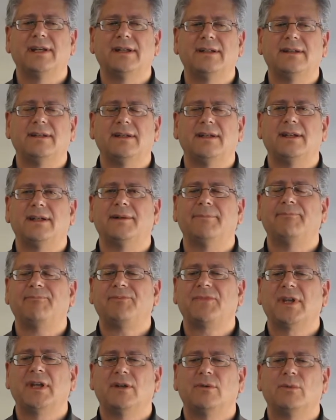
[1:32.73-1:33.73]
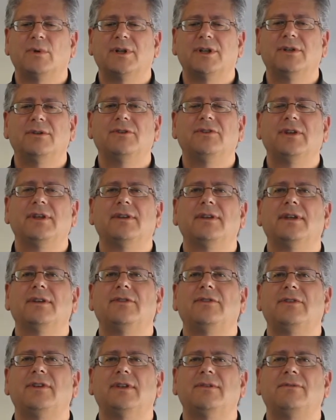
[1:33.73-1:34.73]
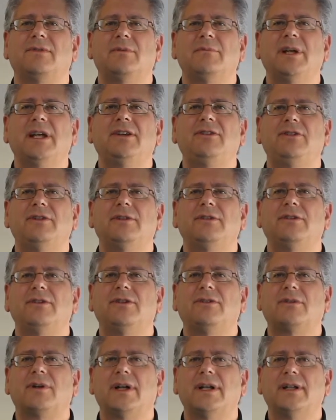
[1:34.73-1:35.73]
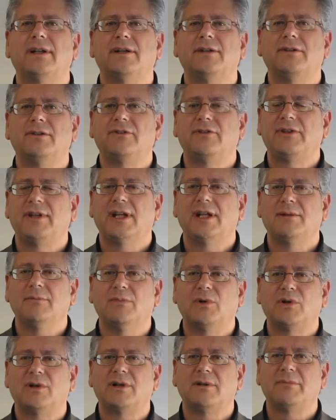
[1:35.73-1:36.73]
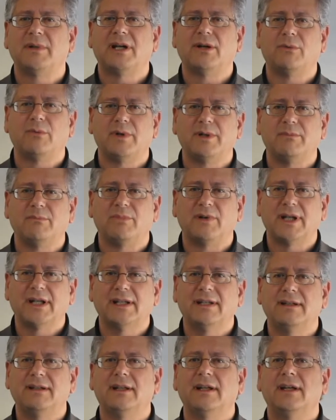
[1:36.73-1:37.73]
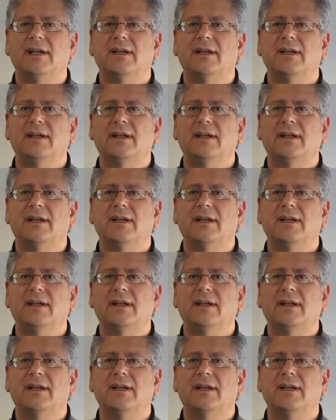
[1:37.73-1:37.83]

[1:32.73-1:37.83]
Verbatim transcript: And uh, we're using this information to try to understand more about what brain